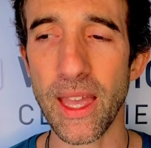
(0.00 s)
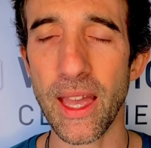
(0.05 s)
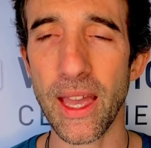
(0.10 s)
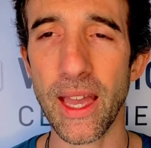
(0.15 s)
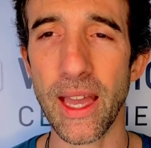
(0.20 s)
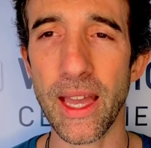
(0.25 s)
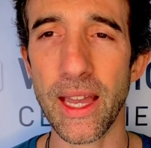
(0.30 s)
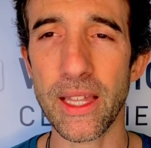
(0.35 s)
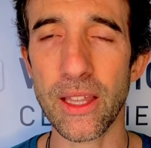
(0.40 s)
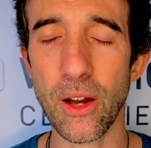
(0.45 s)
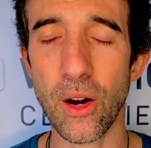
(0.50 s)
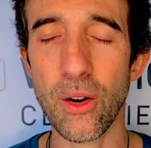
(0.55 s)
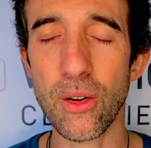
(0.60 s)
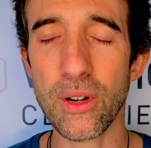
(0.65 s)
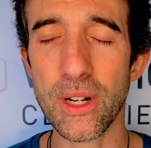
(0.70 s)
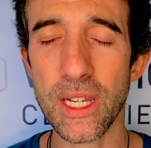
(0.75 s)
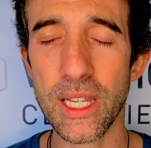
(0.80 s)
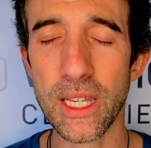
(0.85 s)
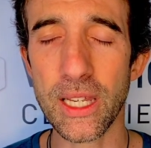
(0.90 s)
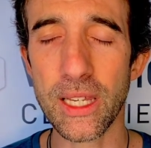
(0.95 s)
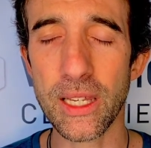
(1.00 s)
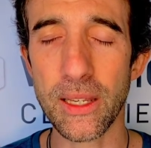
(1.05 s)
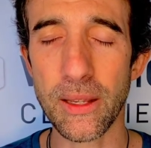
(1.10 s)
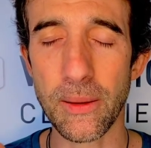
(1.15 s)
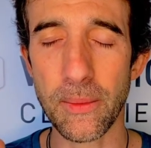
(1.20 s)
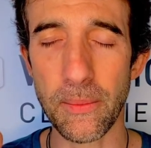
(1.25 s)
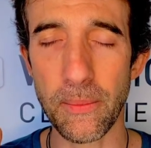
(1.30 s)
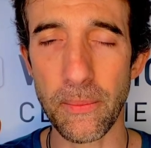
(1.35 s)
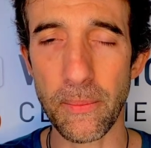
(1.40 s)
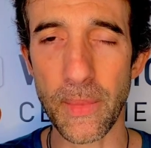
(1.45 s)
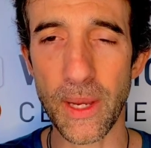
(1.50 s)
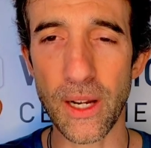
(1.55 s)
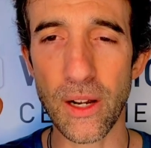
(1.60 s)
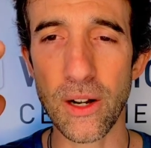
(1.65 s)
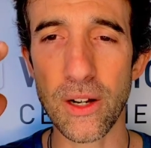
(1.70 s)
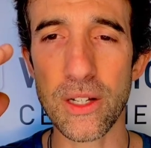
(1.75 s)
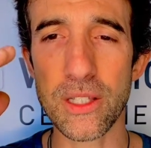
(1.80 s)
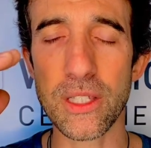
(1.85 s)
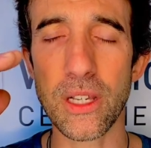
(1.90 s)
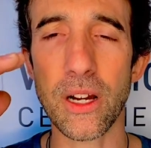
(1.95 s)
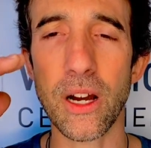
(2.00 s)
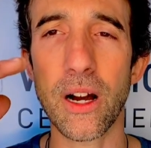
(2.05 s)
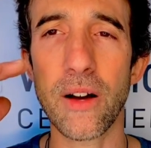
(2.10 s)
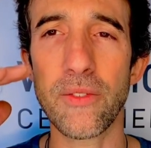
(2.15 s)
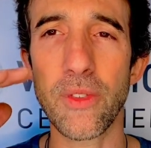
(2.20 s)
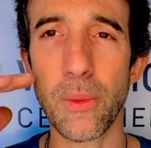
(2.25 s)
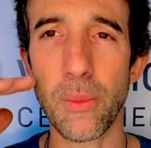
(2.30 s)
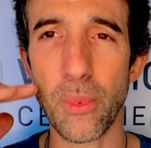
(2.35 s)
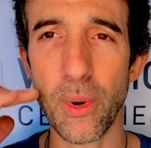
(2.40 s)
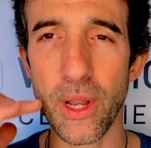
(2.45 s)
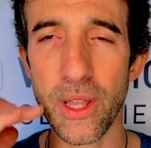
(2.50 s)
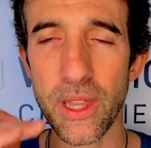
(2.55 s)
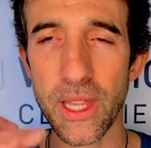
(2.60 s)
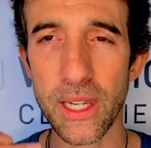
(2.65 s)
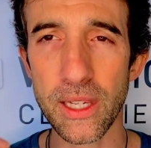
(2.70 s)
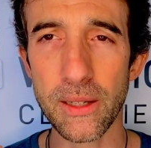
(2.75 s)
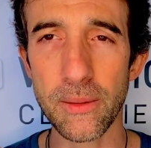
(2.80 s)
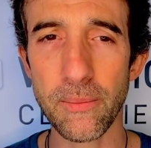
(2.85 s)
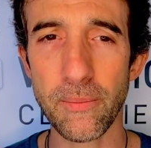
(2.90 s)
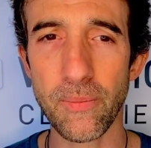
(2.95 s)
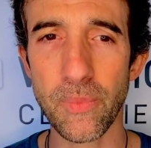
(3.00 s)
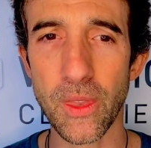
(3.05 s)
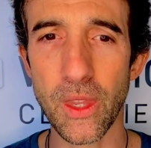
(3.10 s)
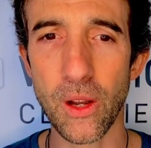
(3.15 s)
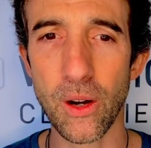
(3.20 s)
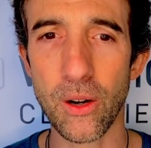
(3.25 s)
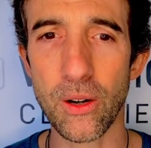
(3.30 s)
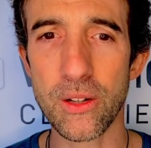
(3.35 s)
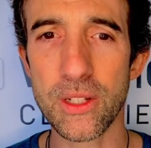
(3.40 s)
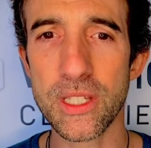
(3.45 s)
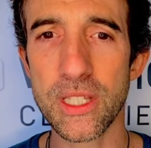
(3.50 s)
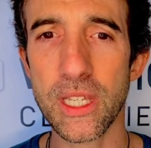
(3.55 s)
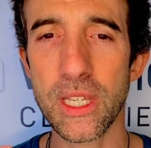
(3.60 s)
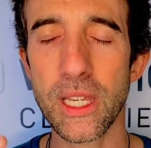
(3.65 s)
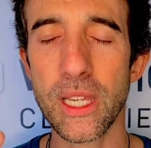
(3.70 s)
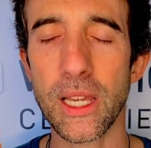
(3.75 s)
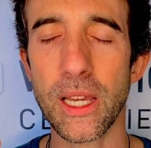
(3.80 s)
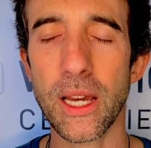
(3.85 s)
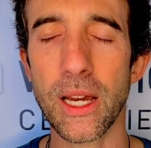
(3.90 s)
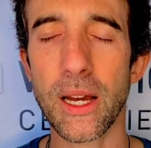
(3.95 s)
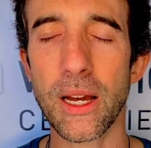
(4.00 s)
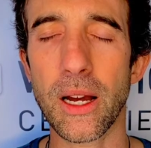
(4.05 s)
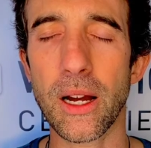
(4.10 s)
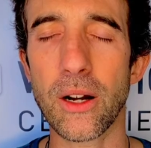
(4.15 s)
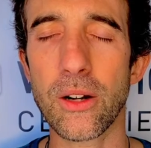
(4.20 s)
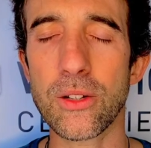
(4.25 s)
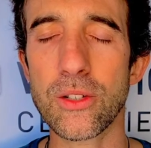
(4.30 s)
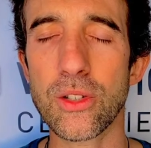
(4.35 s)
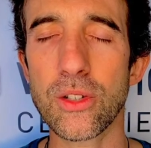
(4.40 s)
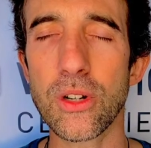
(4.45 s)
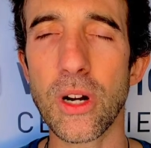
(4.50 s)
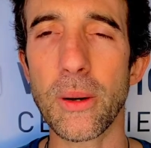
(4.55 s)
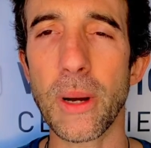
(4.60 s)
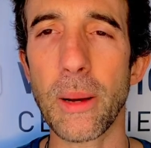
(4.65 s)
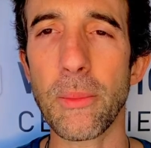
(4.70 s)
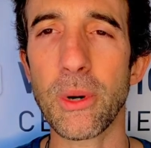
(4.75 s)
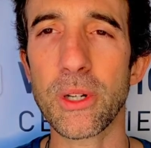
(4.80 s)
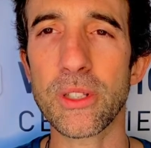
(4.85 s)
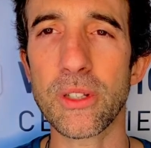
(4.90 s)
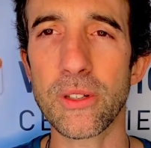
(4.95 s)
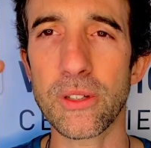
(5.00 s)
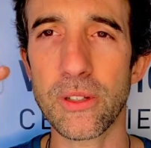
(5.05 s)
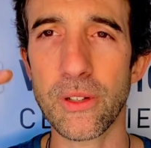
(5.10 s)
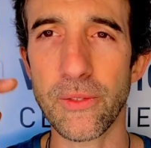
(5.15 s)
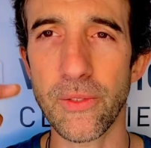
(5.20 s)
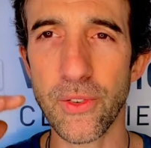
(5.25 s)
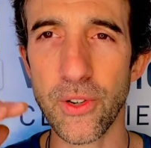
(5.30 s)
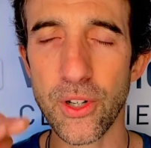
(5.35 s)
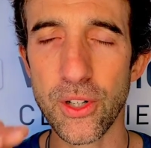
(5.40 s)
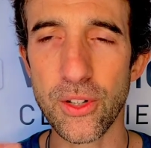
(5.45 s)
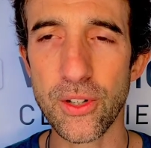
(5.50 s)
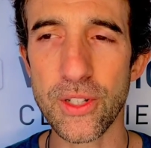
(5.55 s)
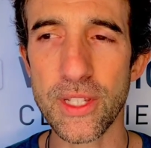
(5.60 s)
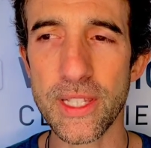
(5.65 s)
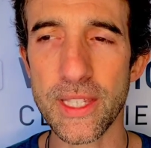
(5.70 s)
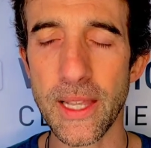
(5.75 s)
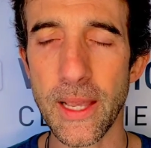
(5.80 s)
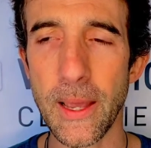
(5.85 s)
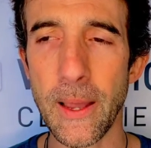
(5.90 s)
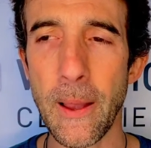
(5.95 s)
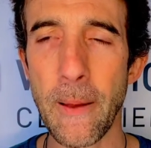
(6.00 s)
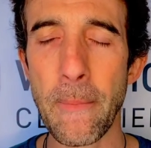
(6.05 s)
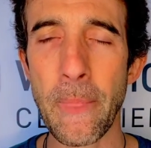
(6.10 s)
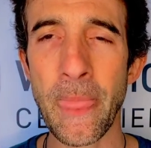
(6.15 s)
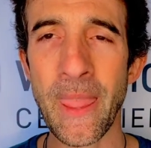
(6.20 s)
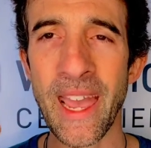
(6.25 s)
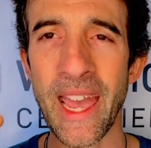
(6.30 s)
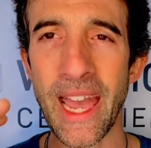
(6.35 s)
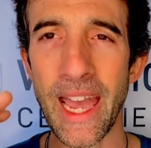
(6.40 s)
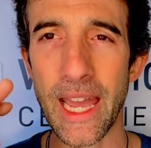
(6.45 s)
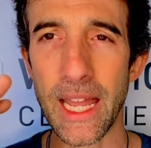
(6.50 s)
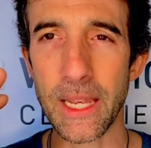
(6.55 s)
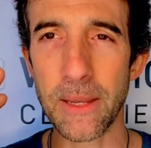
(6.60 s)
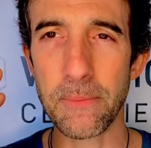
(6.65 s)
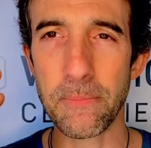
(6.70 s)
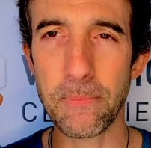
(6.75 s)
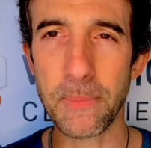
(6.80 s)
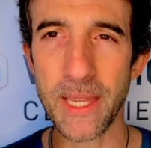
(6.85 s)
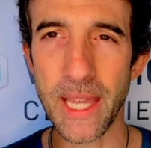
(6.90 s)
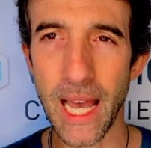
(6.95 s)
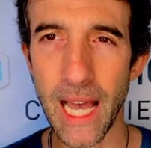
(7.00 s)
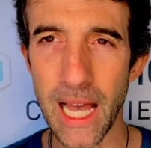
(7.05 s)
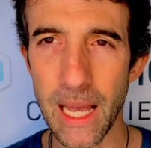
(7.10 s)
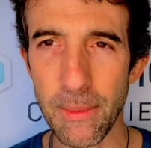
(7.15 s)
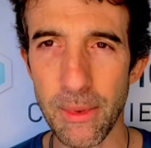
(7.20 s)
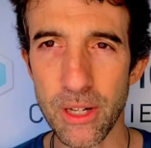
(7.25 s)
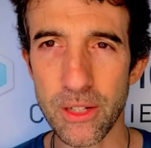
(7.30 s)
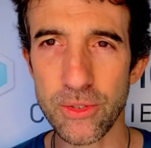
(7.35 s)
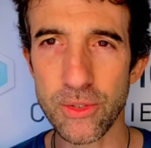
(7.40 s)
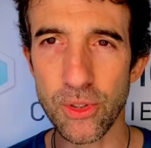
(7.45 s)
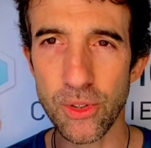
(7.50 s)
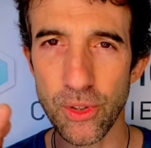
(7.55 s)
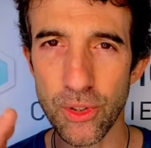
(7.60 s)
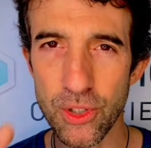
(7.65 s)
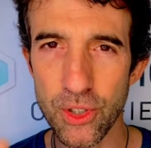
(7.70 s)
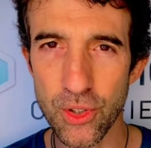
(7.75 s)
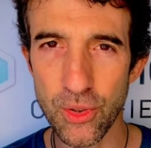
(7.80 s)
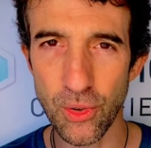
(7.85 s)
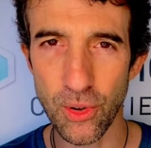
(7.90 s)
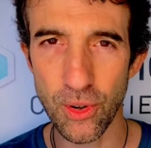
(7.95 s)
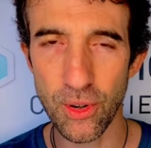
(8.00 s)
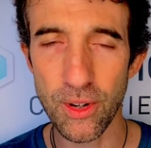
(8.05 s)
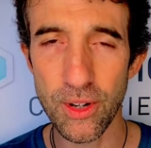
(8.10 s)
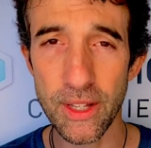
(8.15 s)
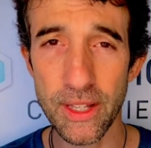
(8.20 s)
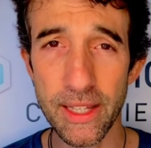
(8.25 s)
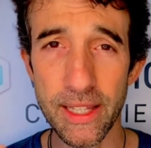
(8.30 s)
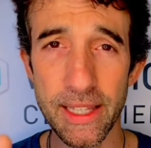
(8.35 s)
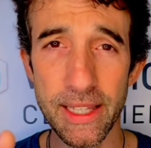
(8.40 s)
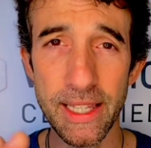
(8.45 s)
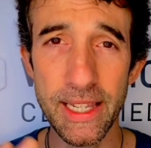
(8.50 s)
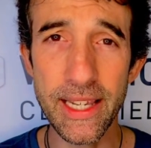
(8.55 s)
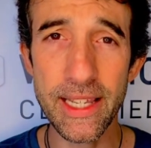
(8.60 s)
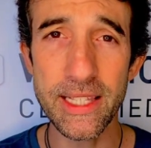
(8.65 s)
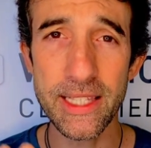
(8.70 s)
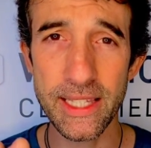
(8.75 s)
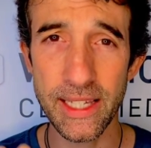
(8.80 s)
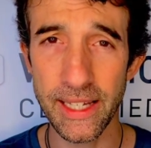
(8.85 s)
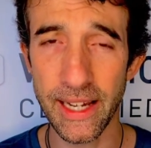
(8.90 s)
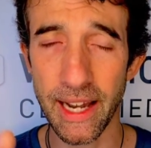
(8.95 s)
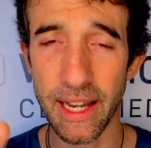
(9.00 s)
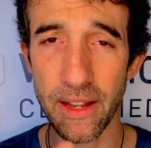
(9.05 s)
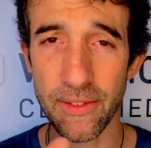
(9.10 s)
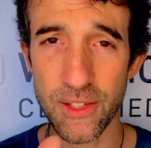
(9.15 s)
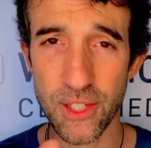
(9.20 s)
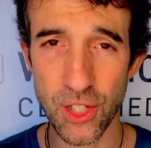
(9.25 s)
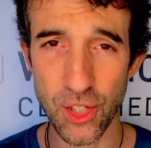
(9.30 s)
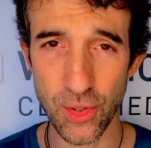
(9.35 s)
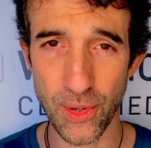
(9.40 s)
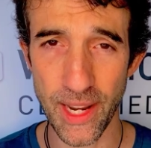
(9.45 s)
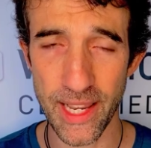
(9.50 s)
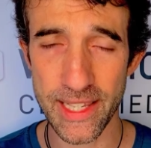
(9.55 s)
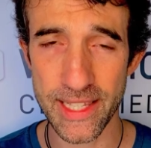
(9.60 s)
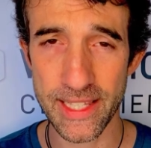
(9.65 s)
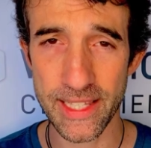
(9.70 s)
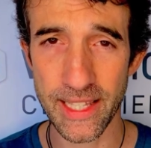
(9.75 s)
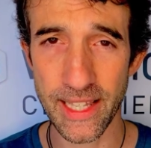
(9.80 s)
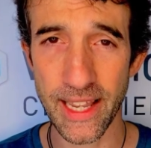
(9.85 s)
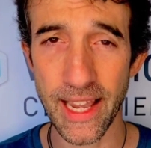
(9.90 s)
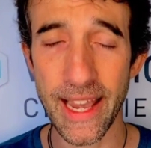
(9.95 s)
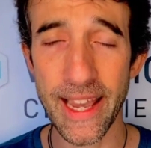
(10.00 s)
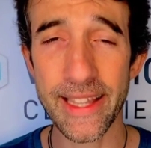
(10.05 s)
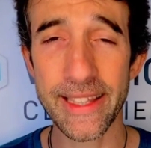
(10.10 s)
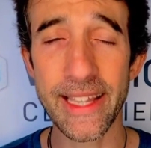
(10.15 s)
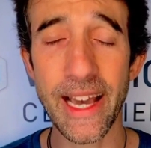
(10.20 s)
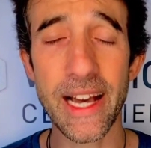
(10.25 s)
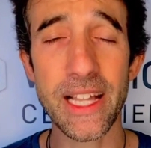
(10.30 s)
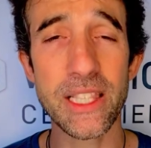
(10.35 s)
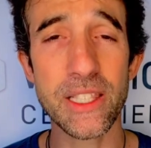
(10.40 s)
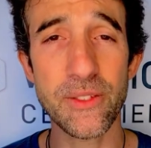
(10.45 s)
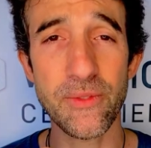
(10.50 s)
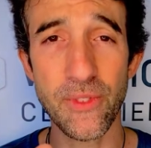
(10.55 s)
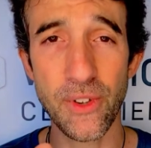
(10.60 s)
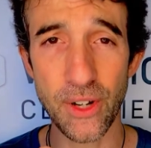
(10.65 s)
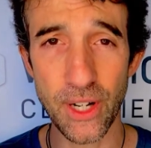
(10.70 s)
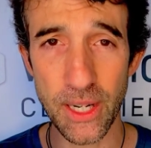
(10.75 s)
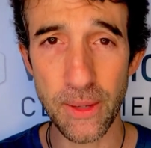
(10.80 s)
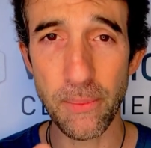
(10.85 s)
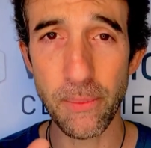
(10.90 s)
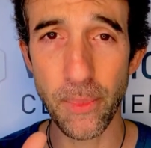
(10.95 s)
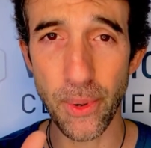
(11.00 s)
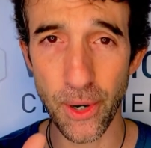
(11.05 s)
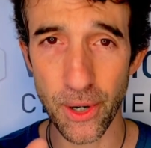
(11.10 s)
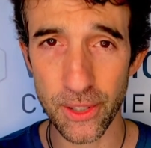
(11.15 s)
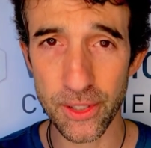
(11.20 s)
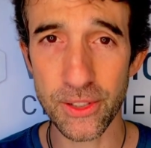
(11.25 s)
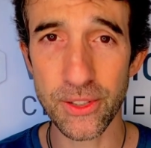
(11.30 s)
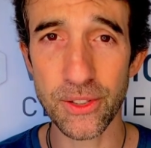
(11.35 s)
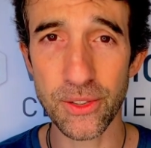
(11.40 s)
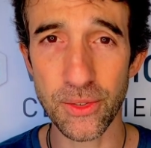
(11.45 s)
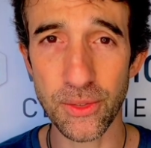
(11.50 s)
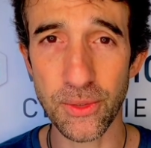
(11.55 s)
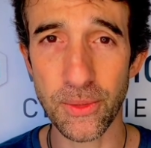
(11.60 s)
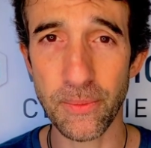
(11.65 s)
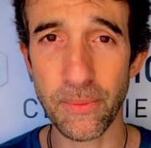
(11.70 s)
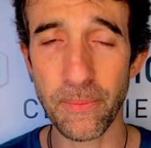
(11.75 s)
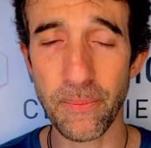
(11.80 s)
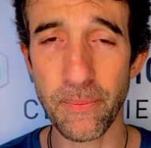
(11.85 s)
And only because of the breathing, also about the focus, and be able to control this kind of stress, that's very important too.